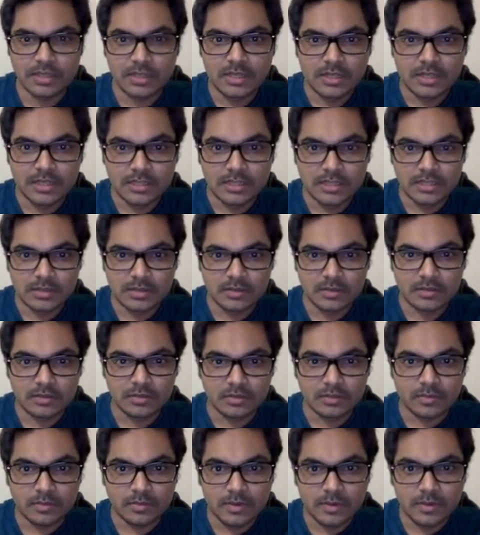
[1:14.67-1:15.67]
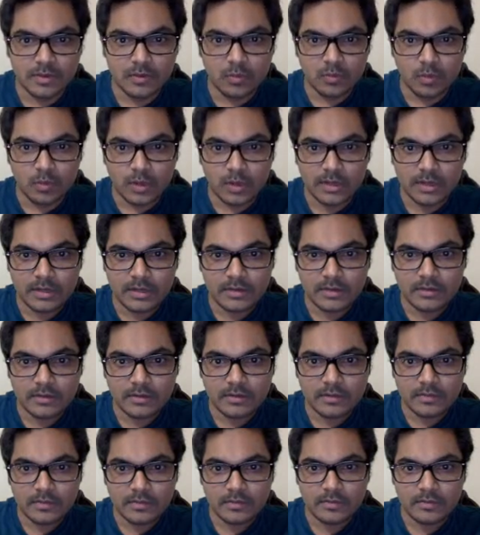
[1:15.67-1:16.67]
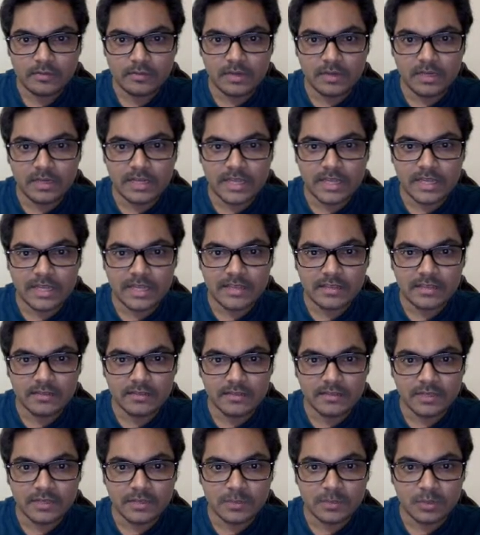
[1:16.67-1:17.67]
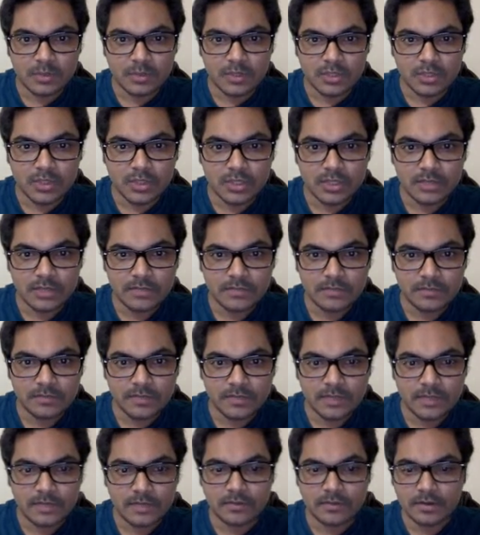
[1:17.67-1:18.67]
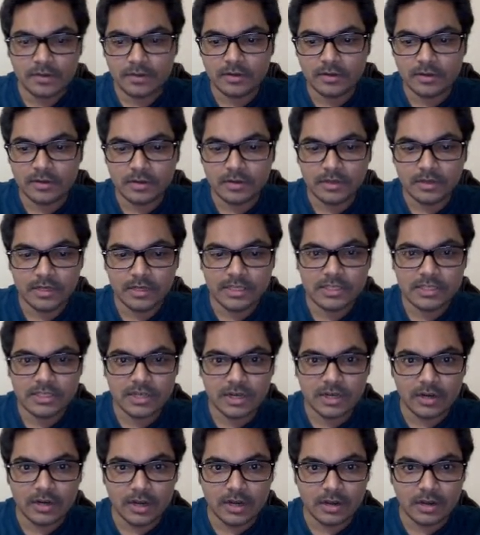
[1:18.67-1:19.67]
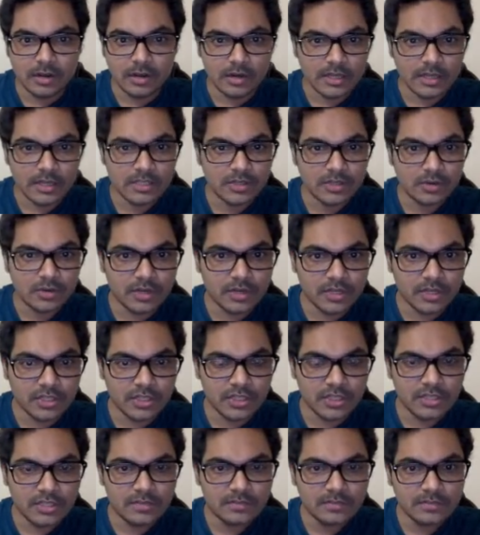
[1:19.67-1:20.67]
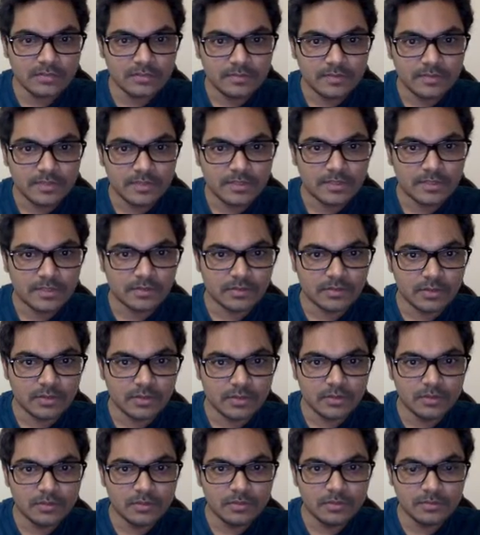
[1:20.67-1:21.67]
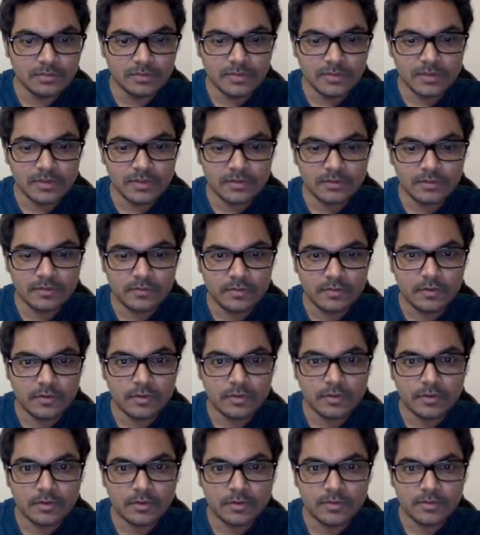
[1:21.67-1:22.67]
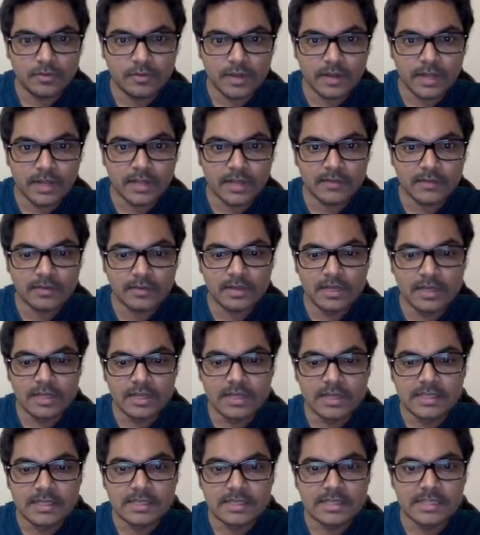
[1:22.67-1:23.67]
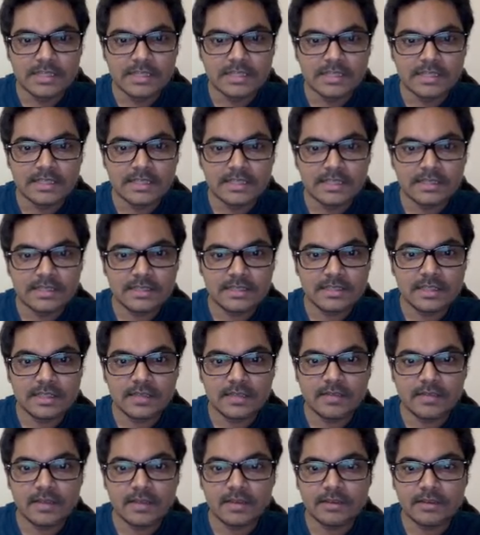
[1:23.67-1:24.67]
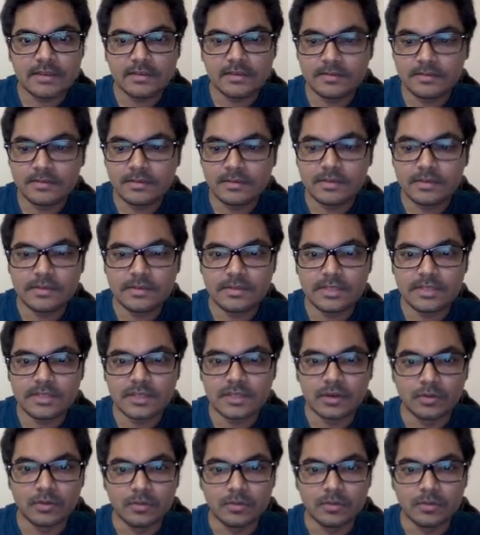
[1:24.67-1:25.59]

So 1 will take the first position after next rotation. So 2, 4, 5, 6, 7, 0.